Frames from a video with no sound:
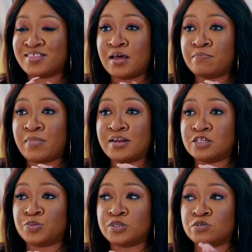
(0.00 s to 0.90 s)
that
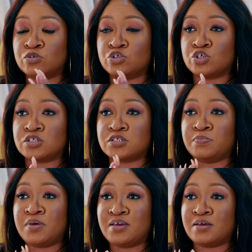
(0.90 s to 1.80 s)
management could just
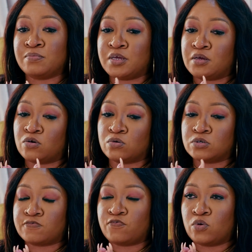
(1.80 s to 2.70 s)

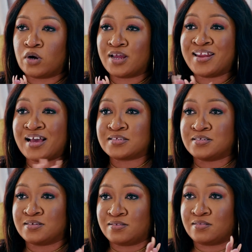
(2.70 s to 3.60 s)
cause for an
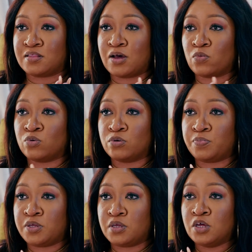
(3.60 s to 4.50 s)
accident. That would
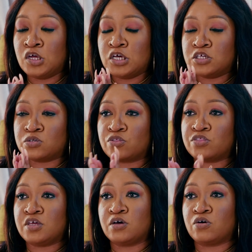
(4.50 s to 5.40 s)
be. So
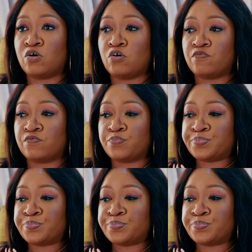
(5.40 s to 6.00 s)
think of